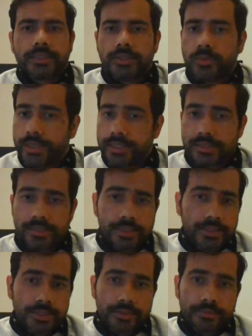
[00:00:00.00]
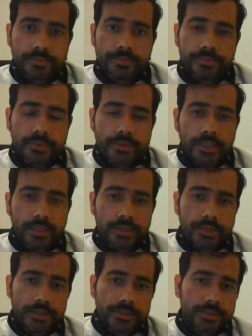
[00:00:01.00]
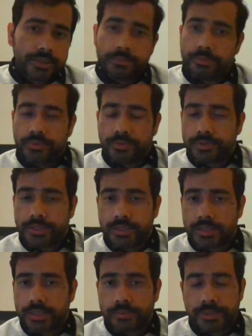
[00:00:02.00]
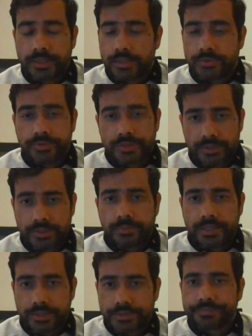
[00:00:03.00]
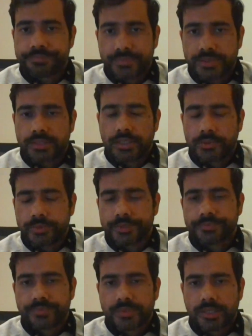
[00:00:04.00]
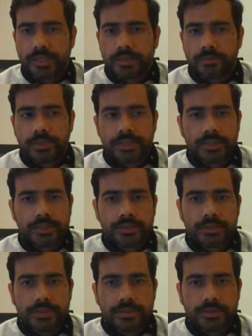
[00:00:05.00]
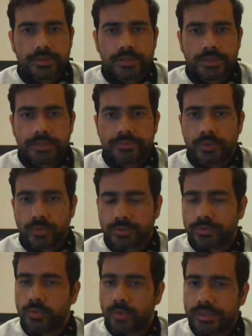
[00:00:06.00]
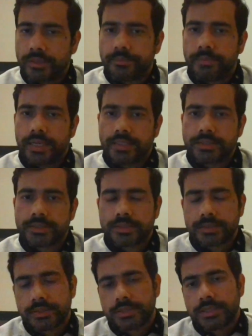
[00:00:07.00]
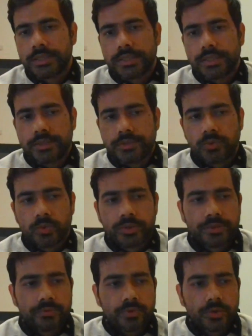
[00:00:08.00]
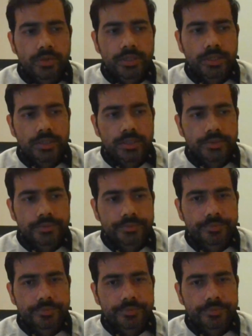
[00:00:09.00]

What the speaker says: US and Singapore and Arabic countries are better in that way. But if you're looking for work-life balance, you're looking for a